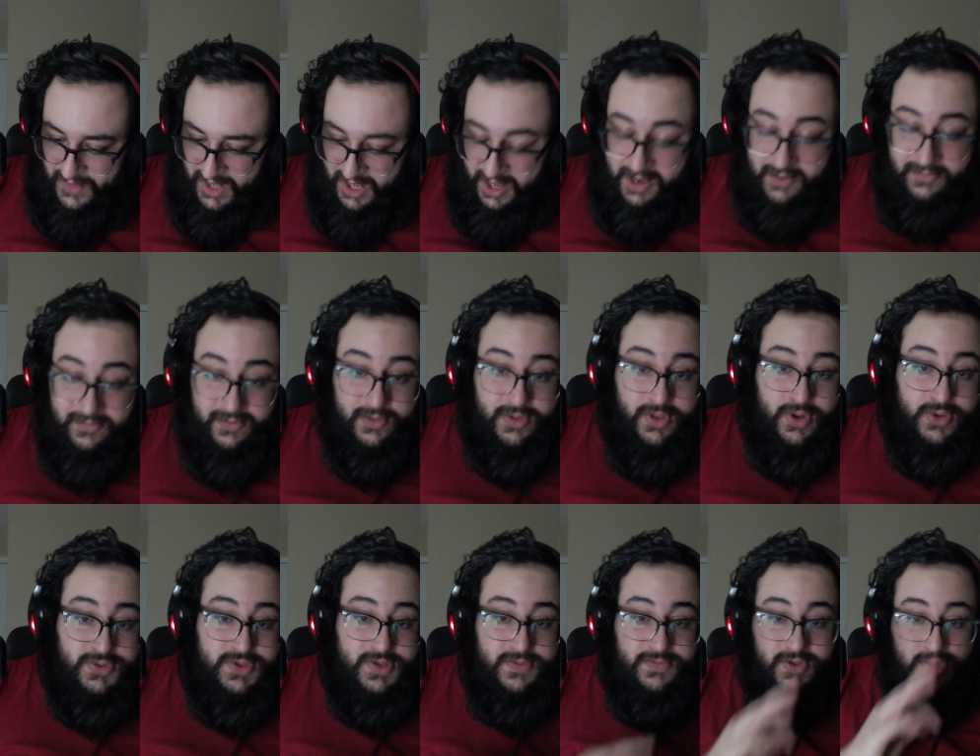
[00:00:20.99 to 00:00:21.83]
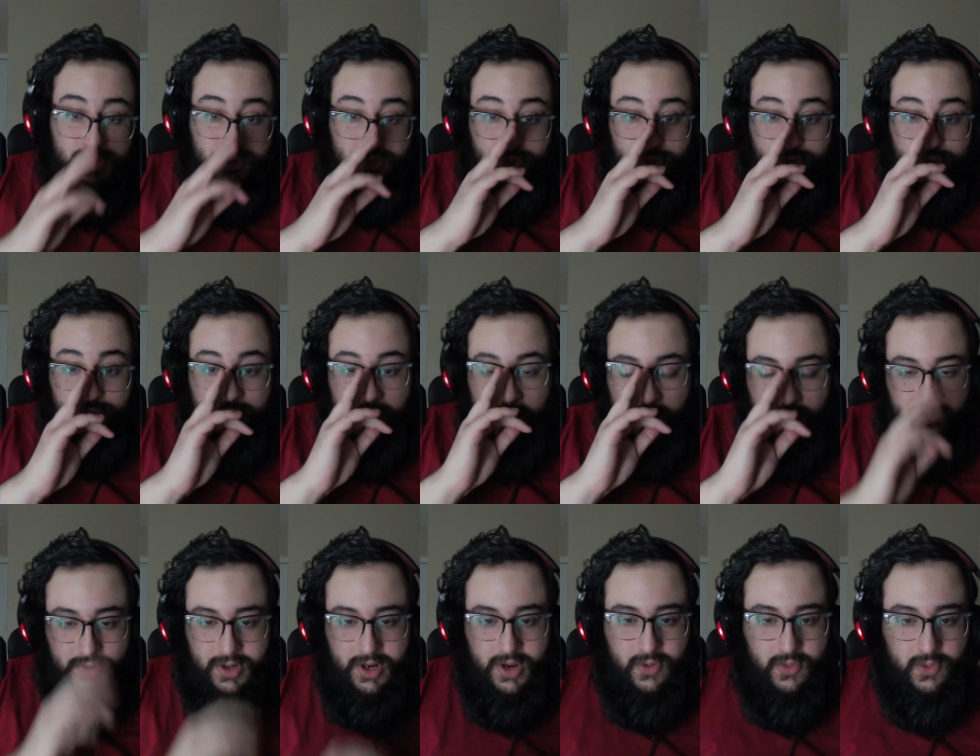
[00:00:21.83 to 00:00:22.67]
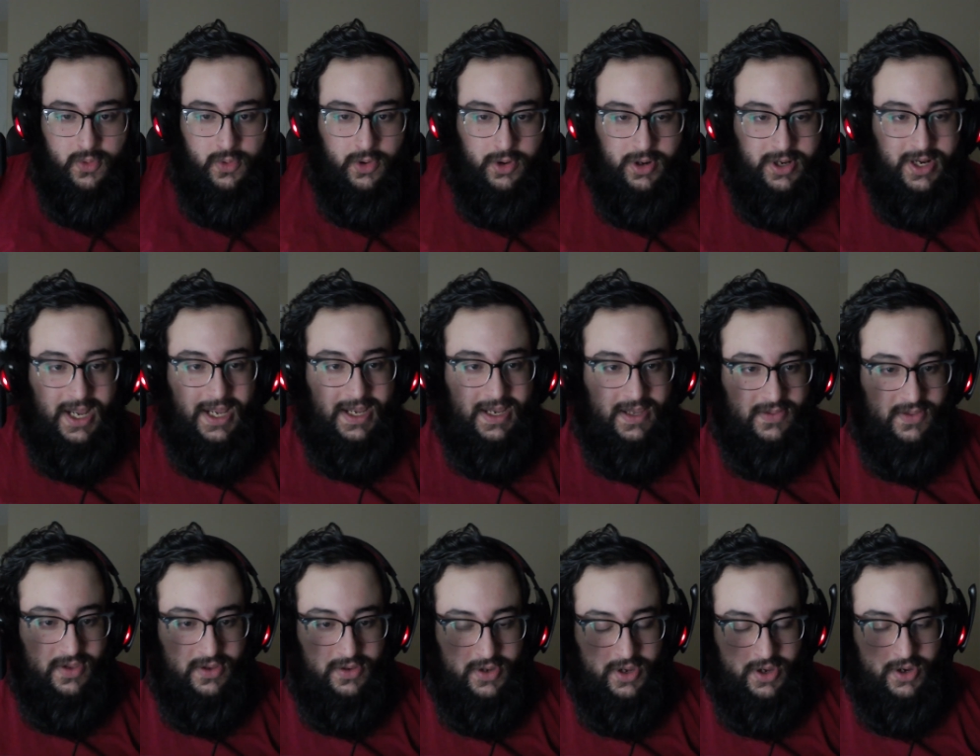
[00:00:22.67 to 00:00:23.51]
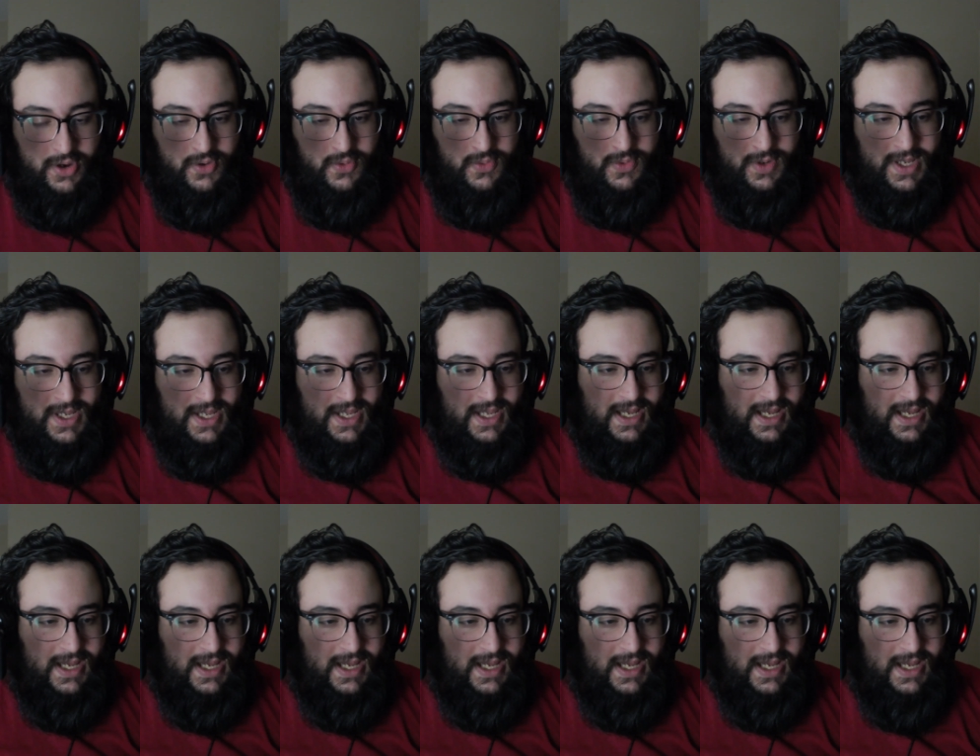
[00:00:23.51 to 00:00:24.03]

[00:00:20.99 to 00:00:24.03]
Uh, for those of you who don't know, who are not in the know,